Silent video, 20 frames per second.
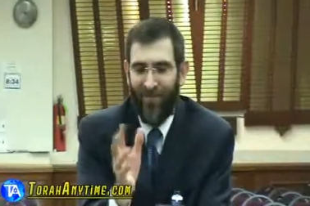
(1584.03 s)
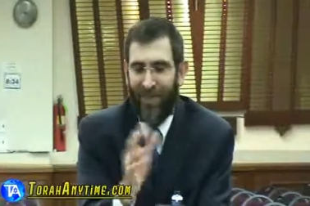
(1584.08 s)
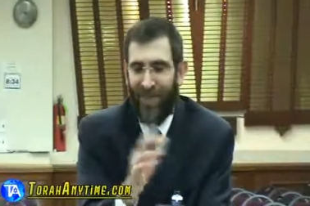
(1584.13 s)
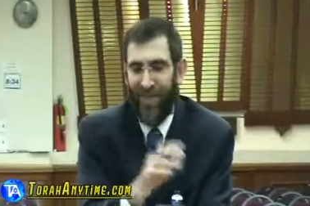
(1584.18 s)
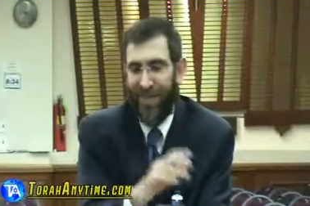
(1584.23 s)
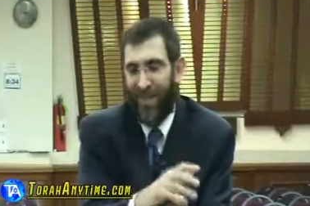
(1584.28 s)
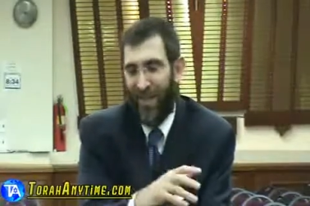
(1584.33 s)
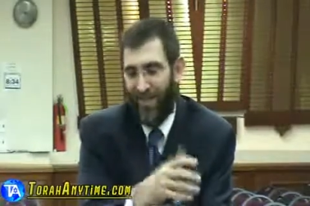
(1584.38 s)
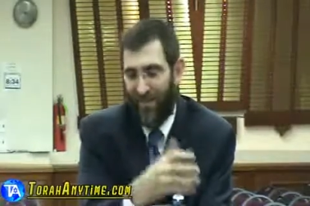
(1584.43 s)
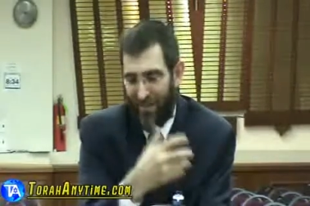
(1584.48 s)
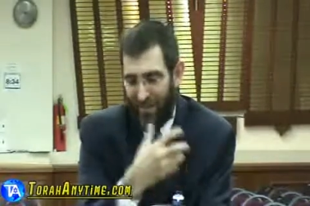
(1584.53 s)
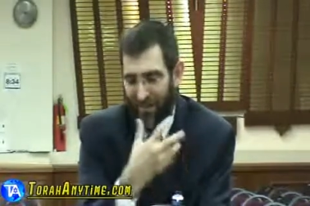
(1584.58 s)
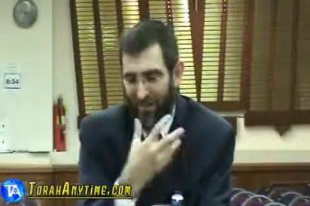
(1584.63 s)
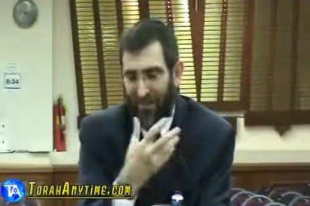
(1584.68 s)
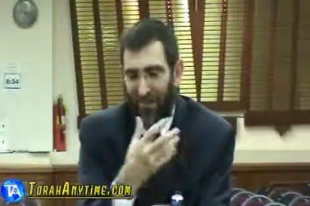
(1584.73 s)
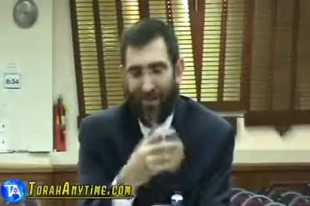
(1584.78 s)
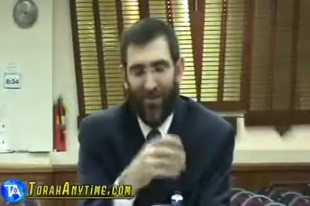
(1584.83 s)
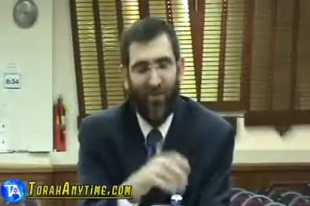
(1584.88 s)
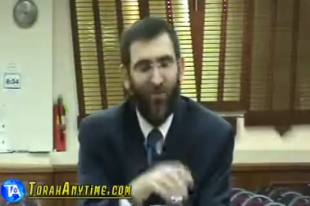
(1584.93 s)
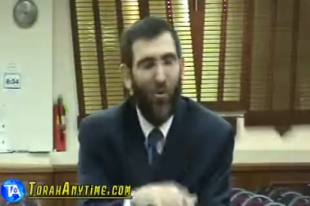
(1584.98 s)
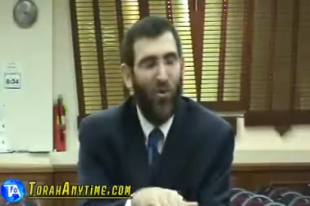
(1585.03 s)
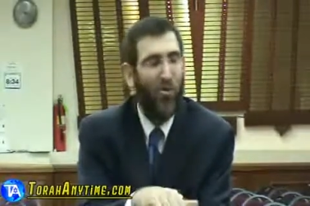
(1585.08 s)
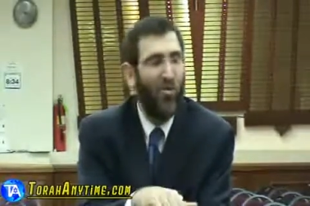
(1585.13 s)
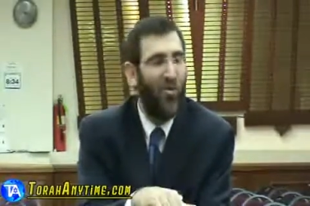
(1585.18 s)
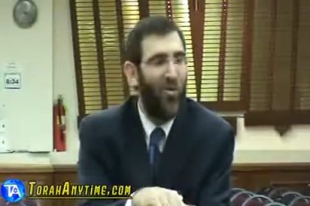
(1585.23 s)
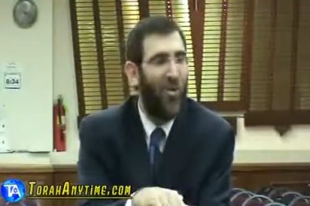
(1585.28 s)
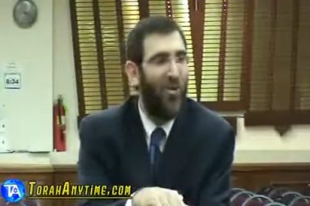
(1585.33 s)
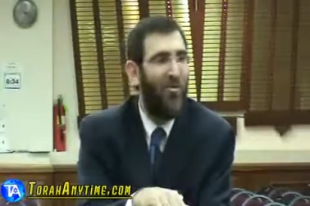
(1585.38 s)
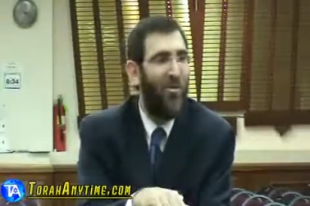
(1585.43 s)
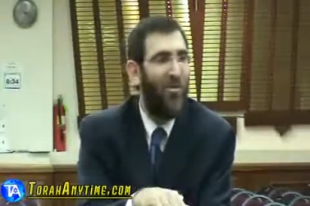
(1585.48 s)
He said,
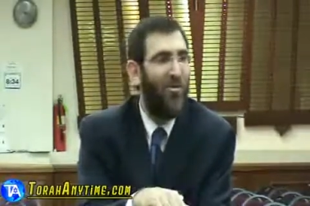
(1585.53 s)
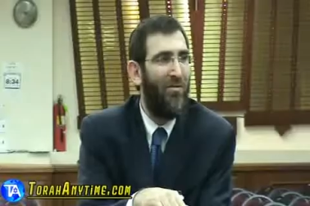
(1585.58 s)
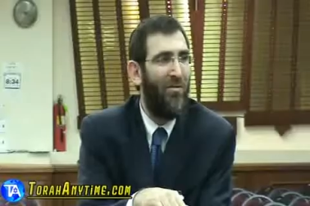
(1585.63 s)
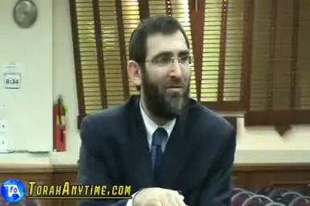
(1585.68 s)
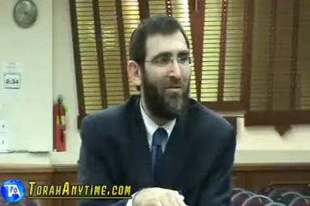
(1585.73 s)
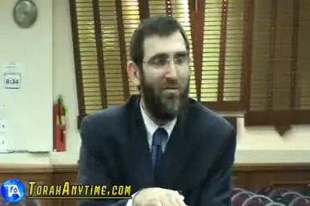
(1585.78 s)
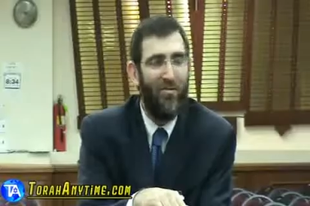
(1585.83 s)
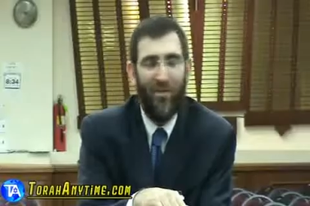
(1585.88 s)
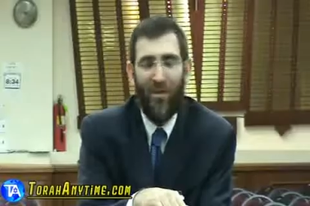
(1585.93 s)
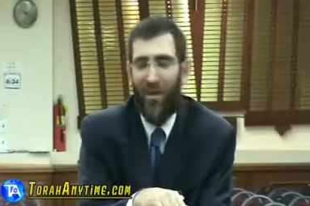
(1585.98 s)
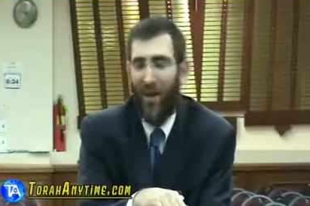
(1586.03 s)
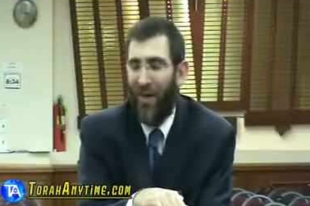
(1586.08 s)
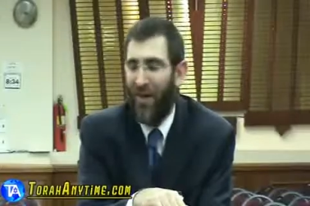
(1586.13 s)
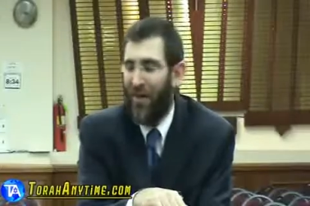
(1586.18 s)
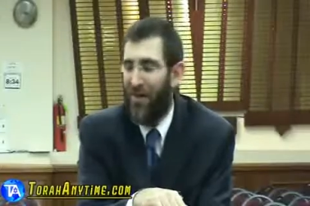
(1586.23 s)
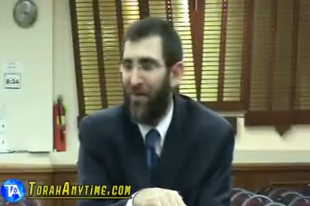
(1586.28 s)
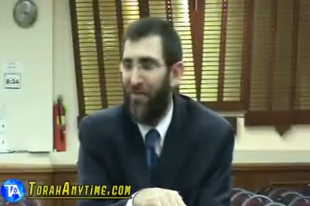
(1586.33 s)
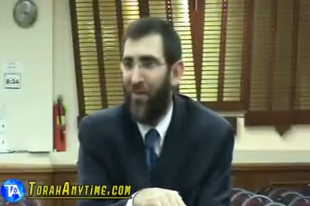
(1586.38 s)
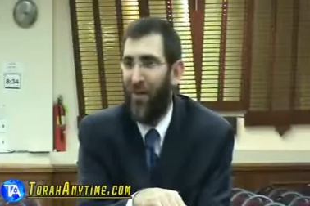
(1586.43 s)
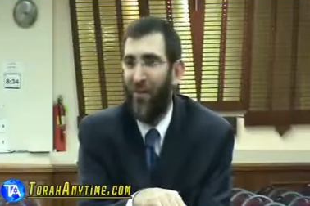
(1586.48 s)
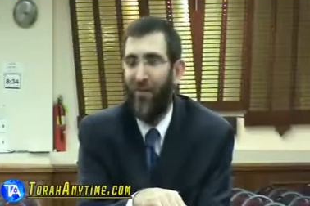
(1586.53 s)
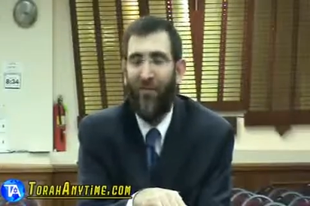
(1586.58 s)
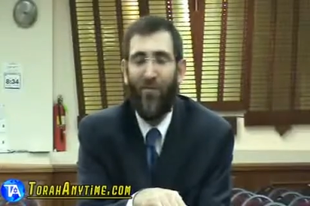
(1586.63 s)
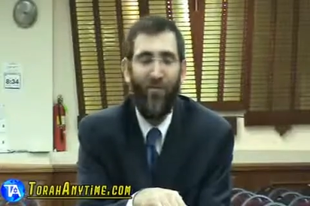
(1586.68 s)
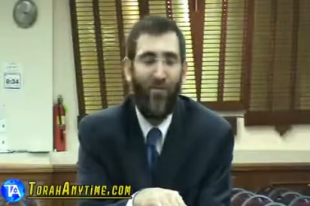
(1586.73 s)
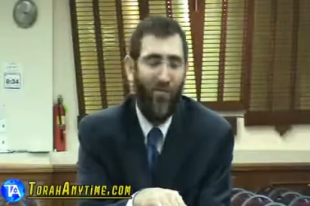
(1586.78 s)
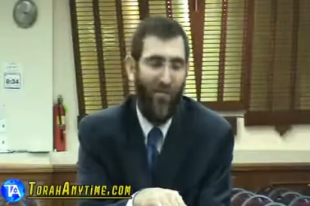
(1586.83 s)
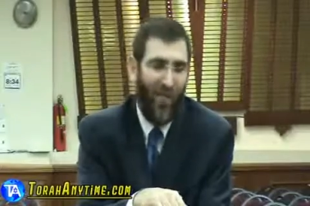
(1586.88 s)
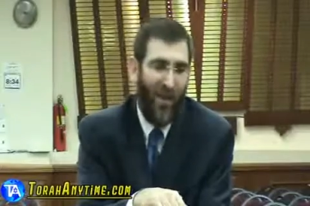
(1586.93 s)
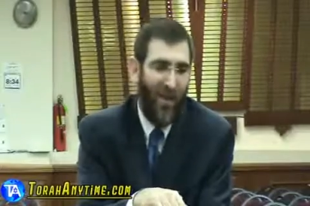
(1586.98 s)
Rosh HaYeshiva, Rav Henech
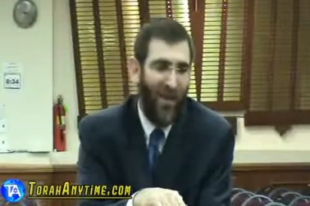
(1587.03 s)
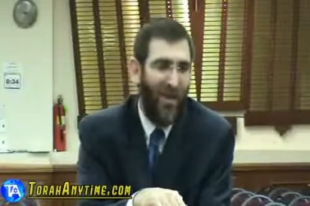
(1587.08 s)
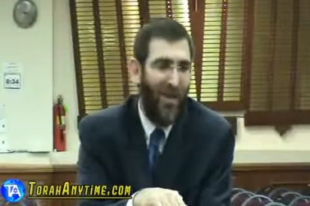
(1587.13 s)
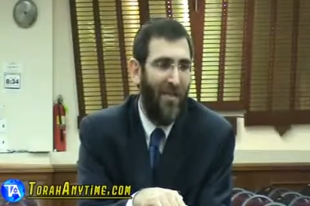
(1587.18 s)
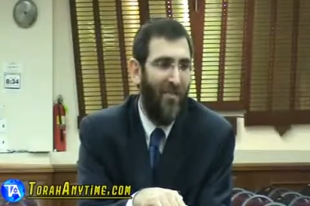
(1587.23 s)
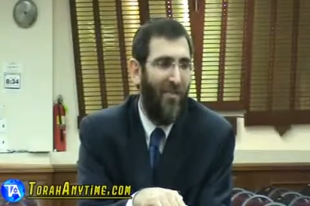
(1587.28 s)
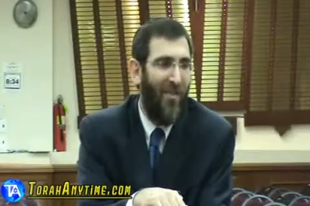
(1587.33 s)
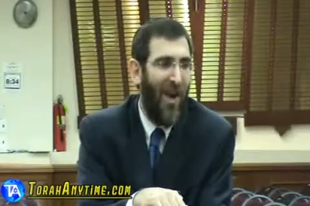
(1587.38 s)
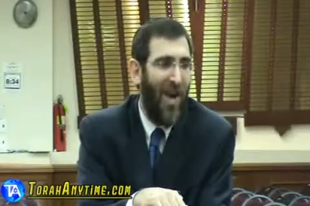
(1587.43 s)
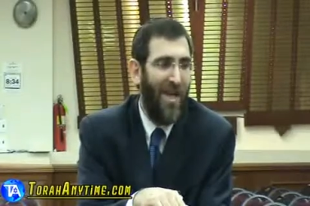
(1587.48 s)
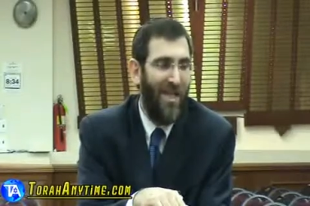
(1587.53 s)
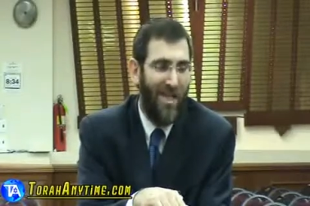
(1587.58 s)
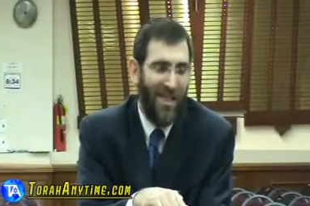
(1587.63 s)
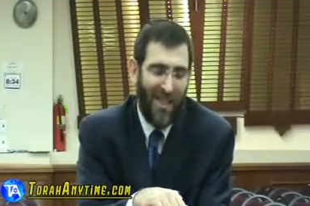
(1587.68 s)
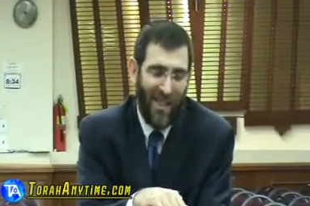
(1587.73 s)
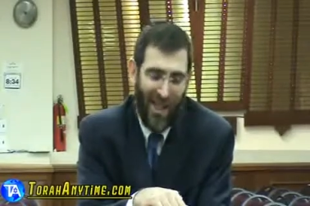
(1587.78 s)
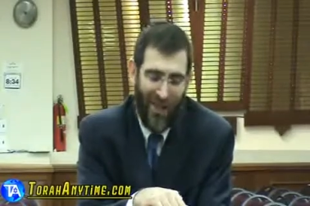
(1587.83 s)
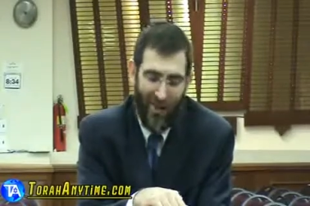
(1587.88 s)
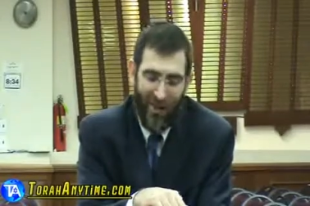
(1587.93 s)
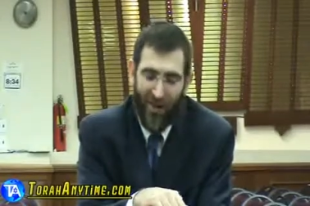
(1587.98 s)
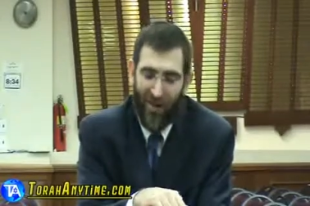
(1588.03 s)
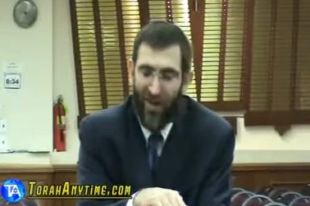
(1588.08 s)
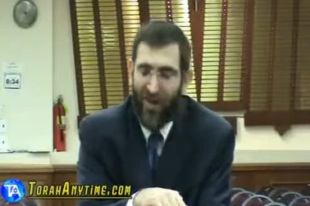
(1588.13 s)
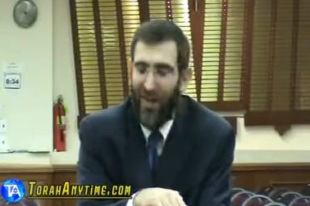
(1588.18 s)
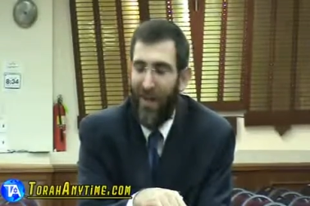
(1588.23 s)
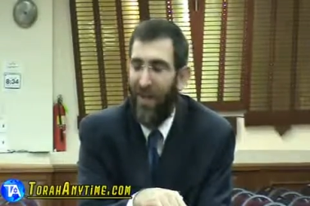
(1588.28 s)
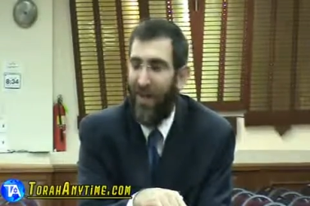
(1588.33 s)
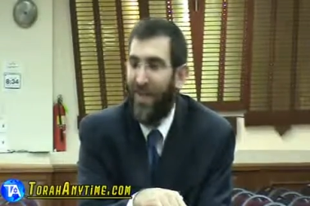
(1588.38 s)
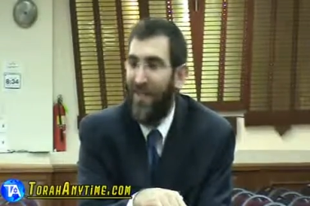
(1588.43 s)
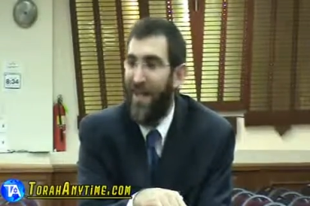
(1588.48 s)
felt that in fasts that
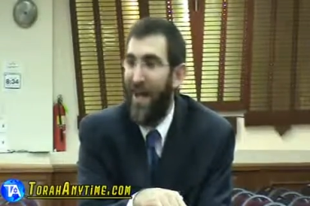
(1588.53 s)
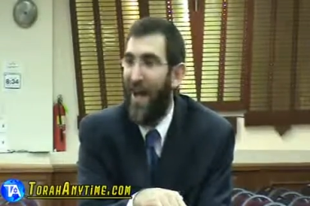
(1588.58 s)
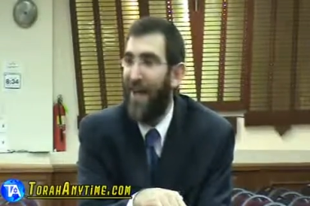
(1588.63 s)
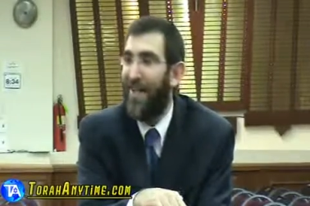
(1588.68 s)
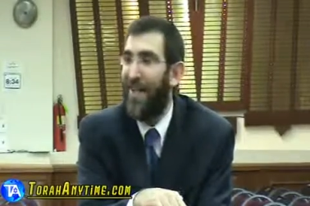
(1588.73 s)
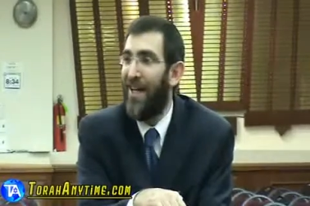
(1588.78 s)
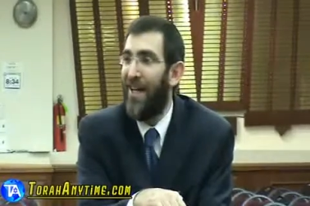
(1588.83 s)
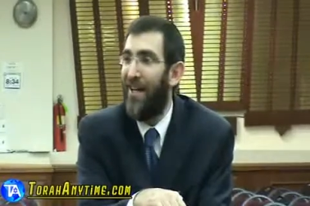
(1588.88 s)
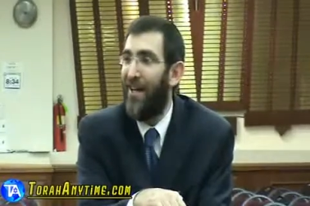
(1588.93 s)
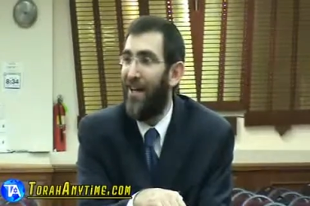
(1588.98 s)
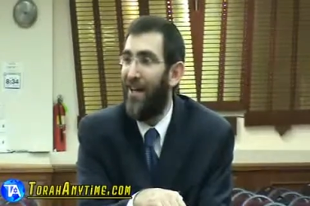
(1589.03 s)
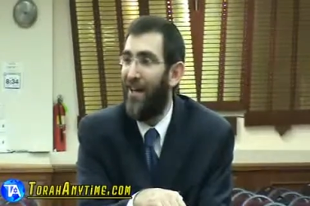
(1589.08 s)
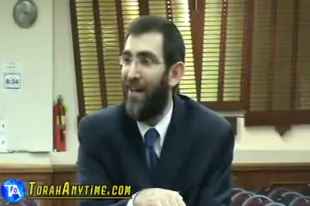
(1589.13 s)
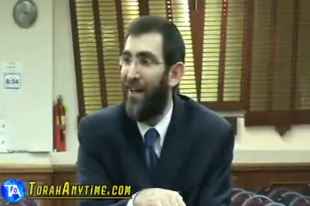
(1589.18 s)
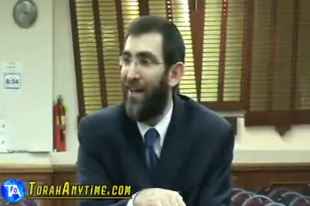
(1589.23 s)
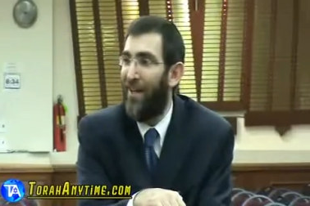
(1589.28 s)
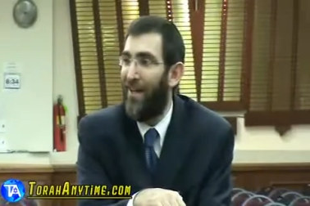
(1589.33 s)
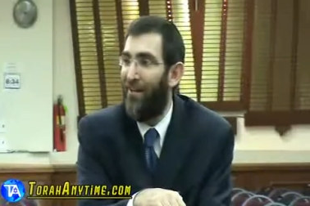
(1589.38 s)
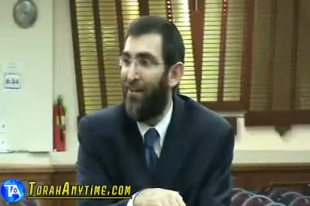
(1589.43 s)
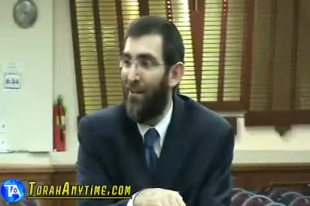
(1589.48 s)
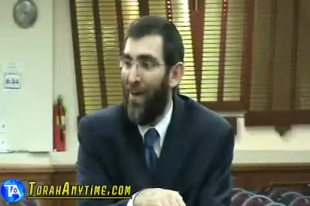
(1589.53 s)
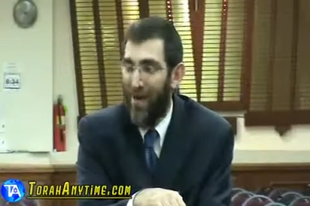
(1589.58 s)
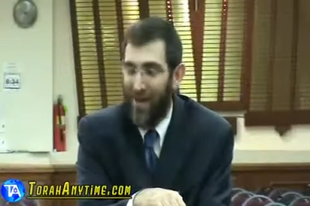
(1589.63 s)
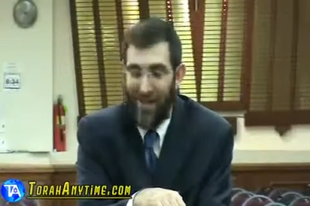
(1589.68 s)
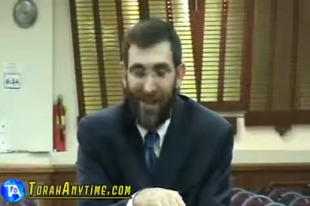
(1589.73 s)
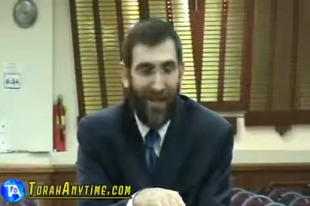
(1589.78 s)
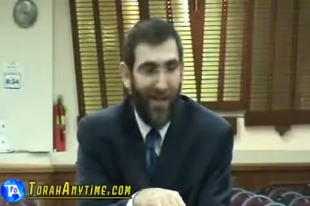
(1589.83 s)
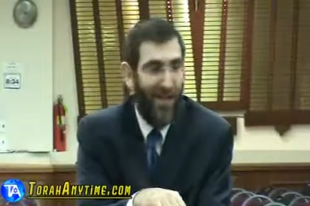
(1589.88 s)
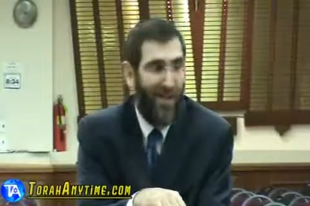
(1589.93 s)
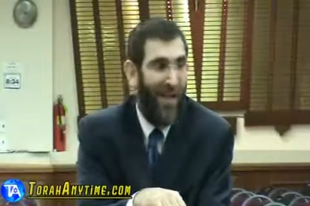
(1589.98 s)
are not
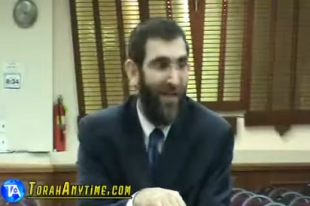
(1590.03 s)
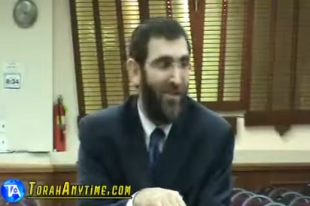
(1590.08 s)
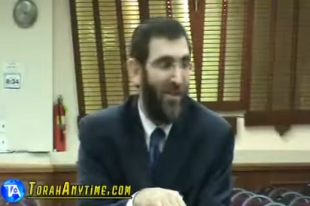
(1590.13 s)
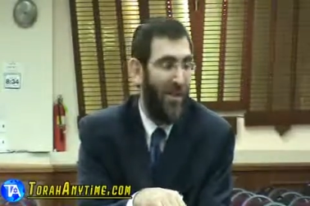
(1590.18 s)
mandated.